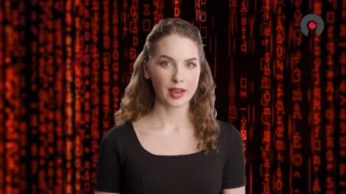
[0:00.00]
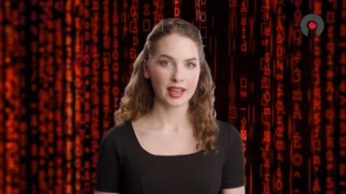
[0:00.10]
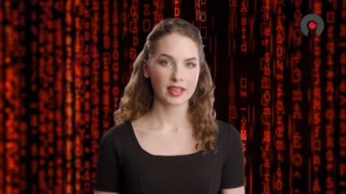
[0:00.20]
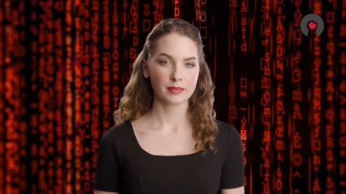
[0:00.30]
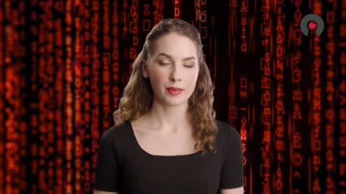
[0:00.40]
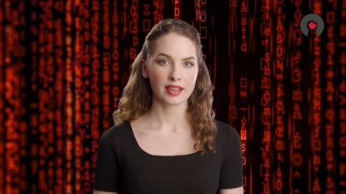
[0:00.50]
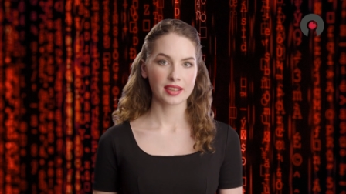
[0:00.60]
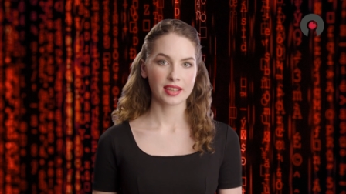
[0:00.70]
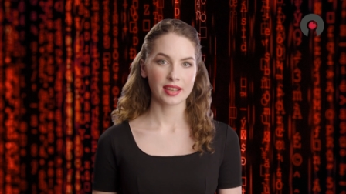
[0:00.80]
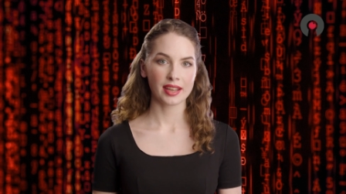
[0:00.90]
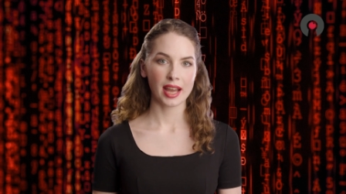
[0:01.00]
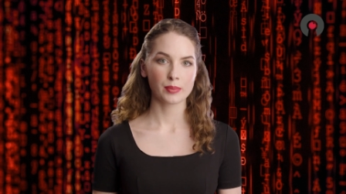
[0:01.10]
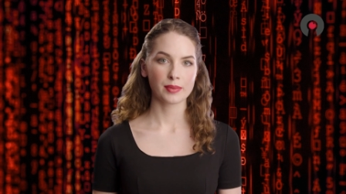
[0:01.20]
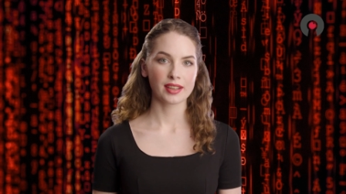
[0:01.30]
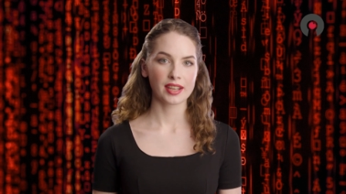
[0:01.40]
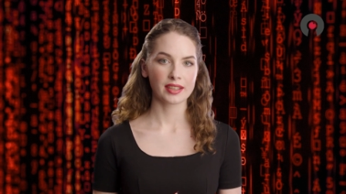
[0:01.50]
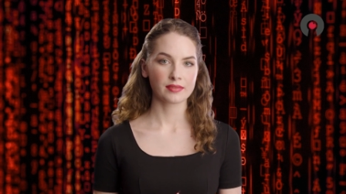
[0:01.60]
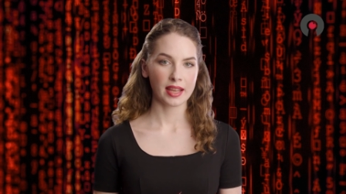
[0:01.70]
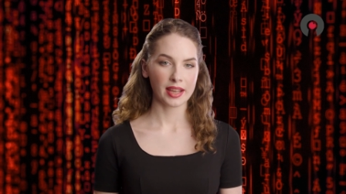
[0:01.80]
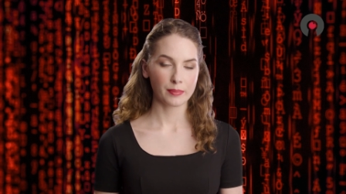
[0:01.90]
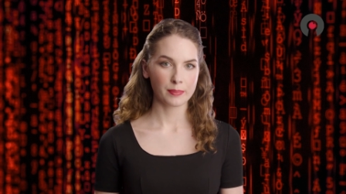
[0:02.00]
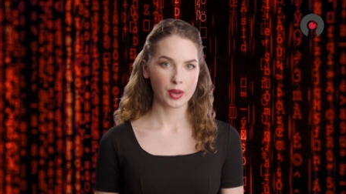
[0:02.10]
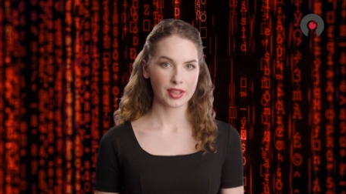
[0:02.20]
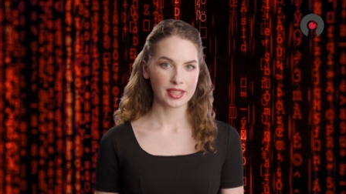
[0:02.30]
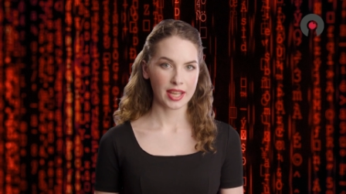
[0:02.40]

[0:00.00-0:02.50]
I D P Ss can help identify and block